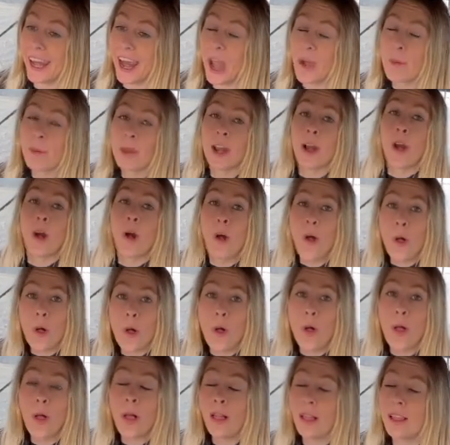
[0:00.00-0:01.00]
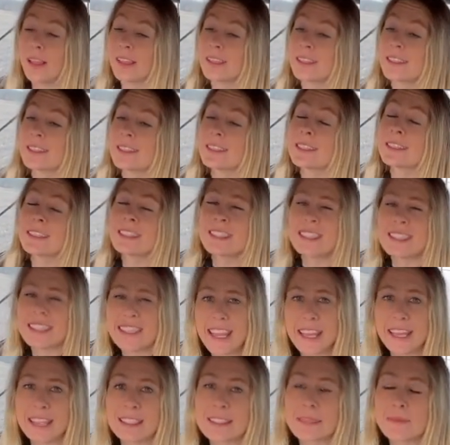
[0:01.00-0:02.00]
I went a whole
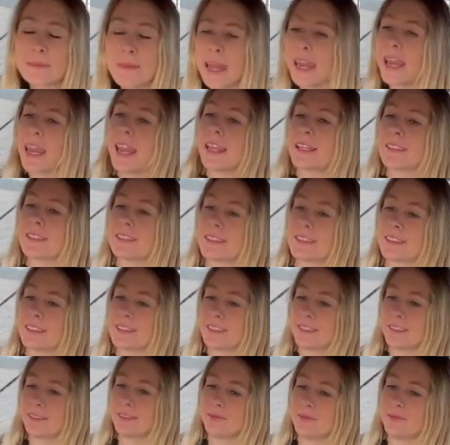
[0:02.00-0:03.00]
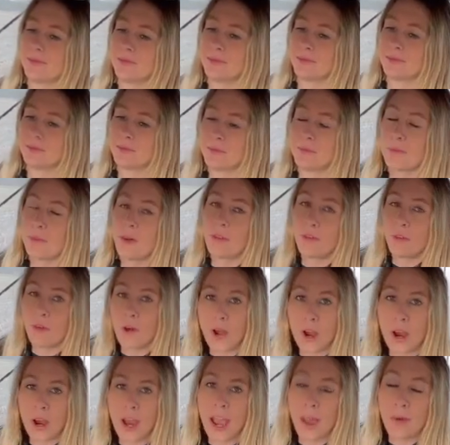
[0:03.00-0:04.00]
6 minutes
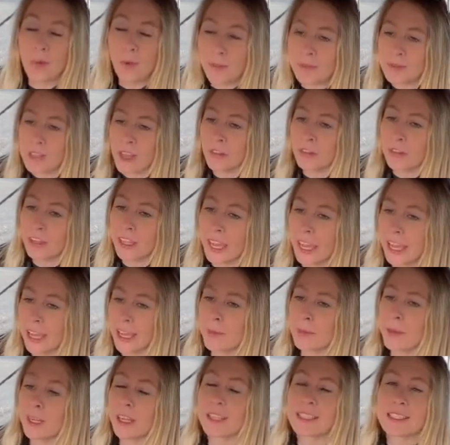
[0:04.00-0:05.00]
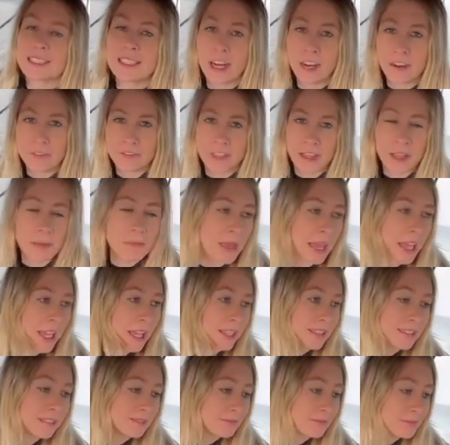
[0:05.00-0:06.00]
before I whipped out the camera to start filming
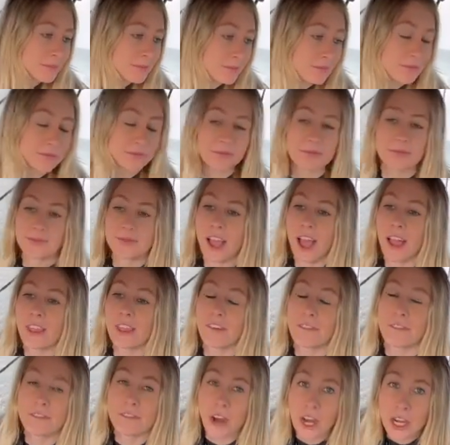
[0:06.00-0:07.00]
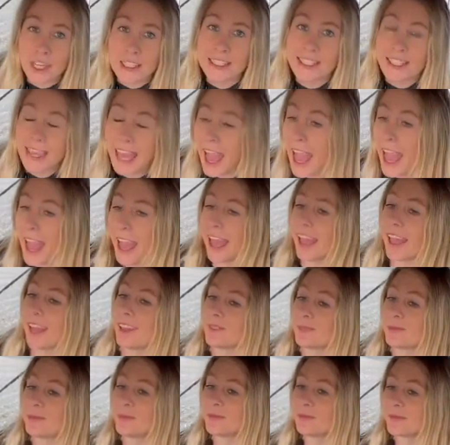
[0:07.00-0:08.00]
on the first day
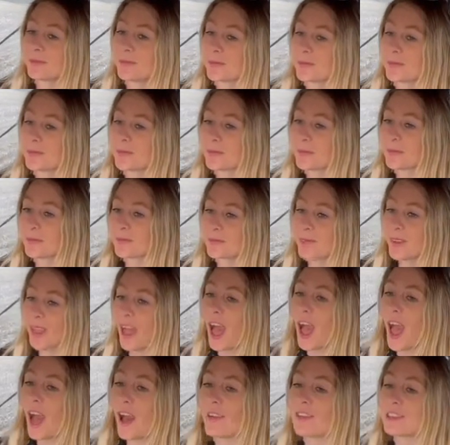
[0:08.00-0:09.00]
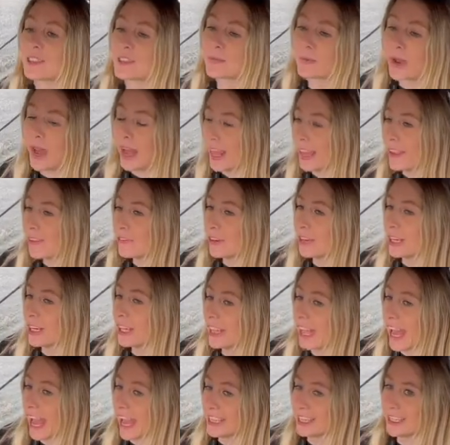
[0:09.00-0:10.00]
of spreading
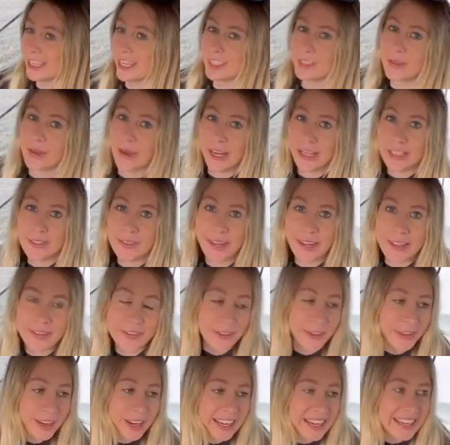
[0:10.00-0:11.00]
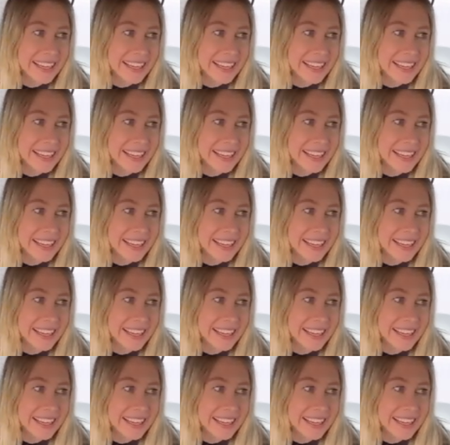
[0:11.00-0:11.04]
fertilizer 2024.